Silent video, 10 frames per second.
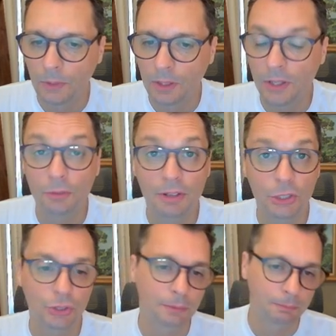
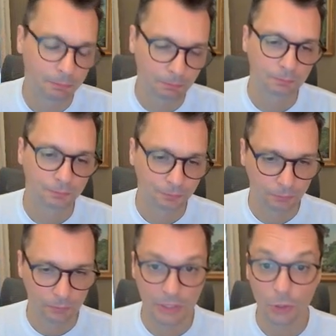innovation
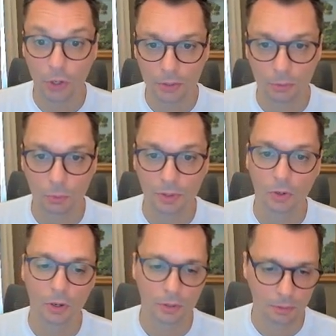in art, within
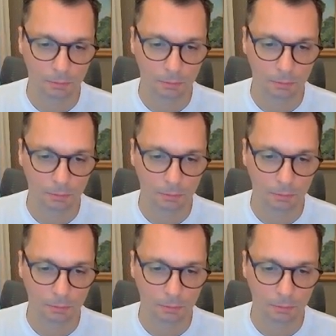art.